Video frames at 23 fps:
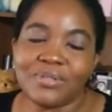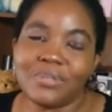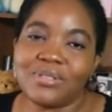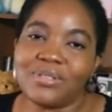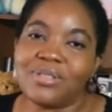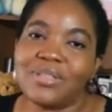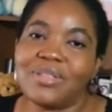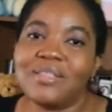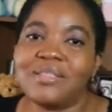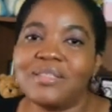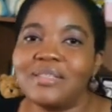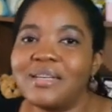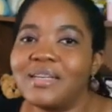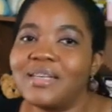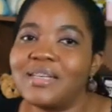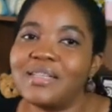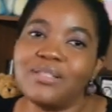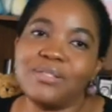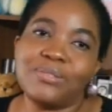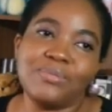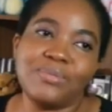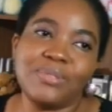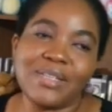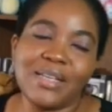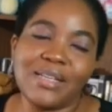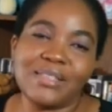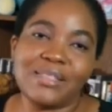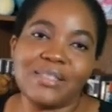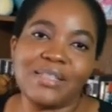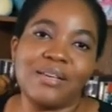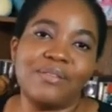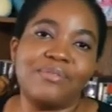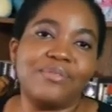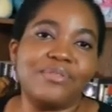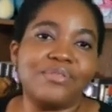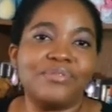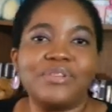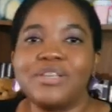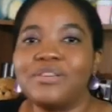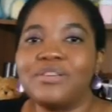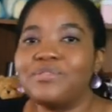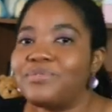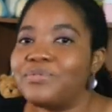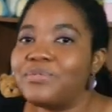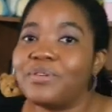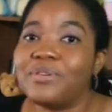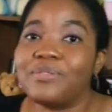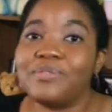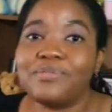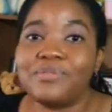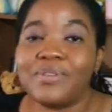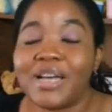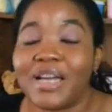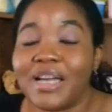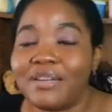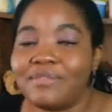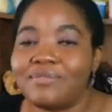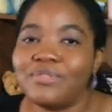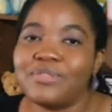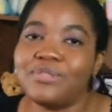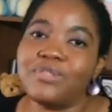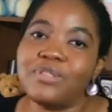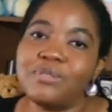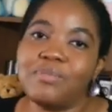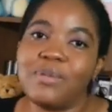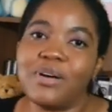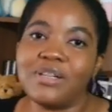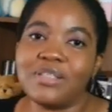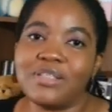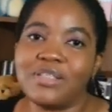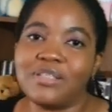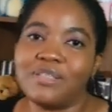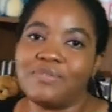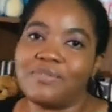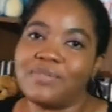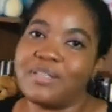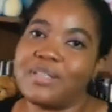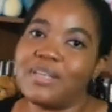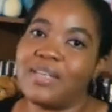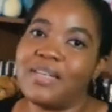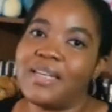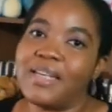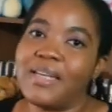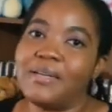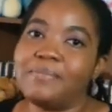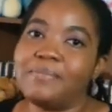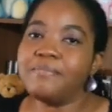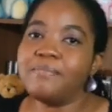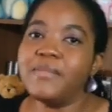So these are kids who tend to have 3, 4, 5 juice boxes for the day.